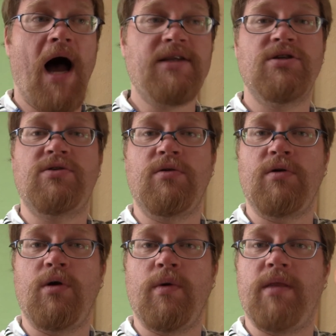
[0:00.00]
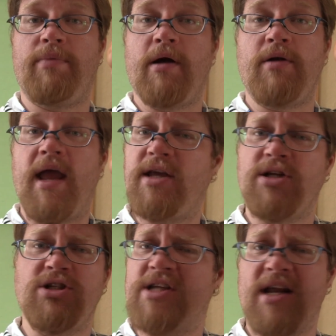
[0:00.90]
I just don't know where the brown
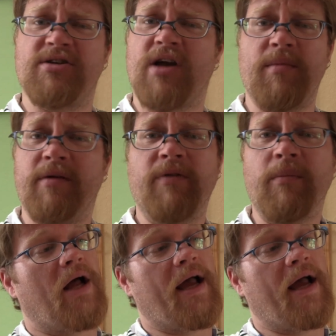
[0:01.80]
eggshell genetics are coming from.